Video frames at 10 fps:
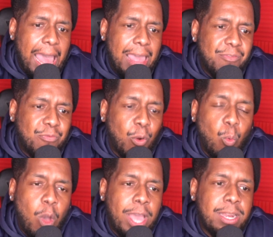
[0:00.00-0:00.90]
for
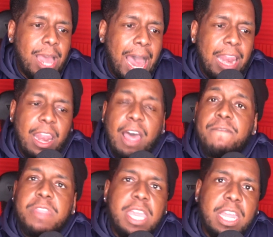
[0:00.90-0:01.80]
one, I
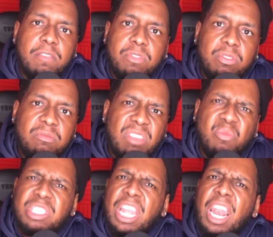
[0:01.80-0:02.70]
loved the interview. It
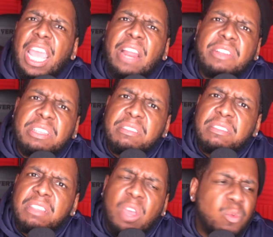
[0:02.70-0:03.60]
was
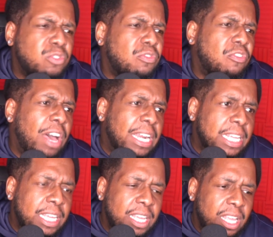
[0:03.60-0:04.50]
hilarious. It was
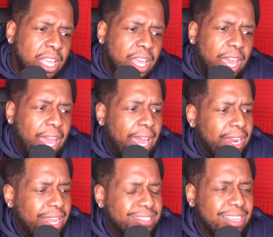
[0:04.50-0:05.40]
funny.
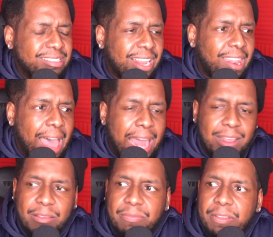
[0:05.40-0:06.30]
And it's a lot
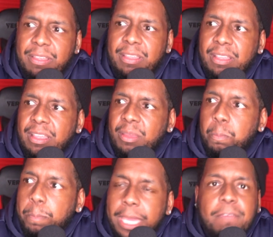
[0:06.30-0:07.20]
of
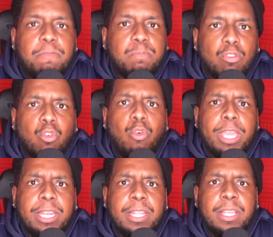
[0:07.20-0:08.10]
beef
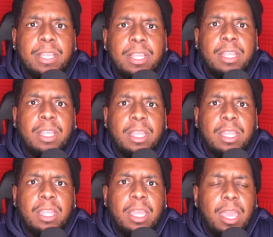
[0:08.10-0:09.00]
brewing.
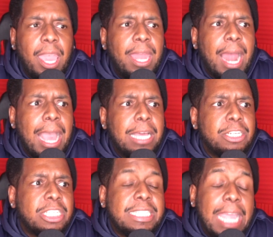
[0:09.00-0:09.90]
And I
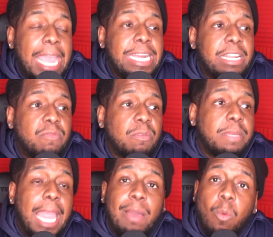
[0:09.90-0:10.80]
understand it from
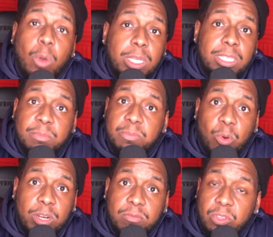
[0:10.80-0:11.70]
Katt Williams'
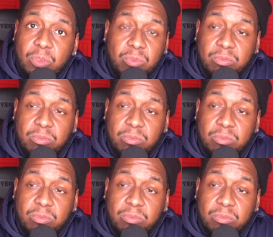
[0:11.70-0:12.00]
point of view.